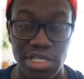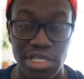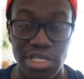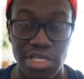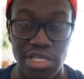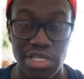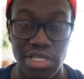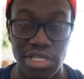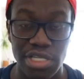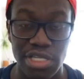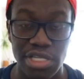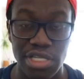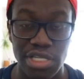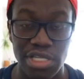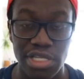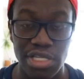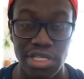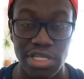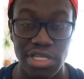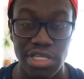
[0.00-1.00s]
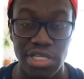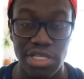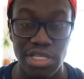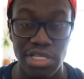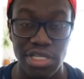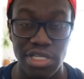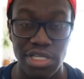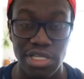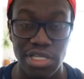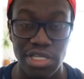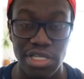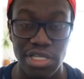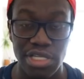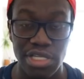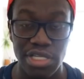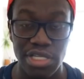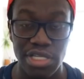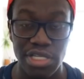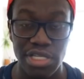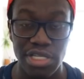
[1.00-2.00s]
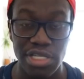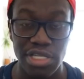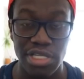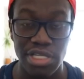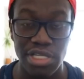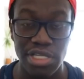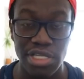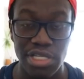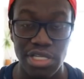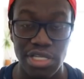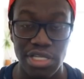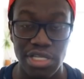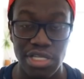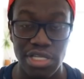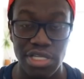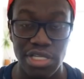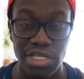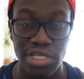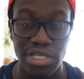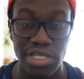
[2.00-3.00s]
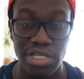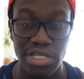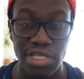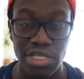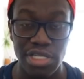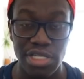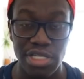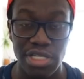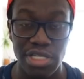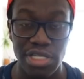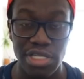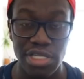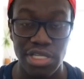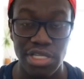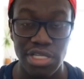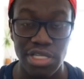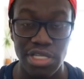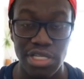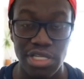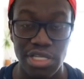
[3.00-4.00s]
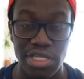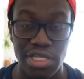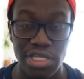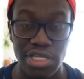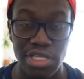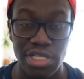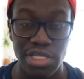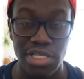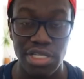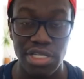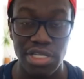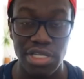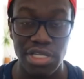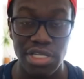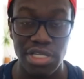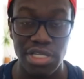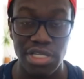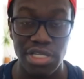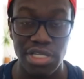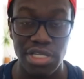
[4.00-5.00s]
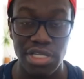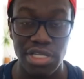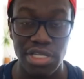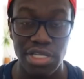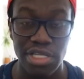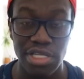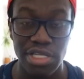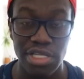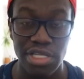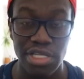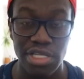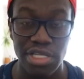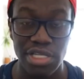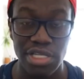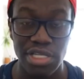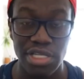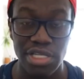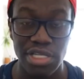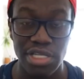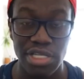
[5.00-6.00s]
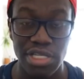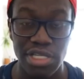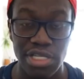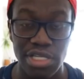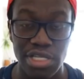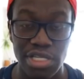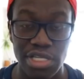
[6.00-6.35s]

The person shown says nothing.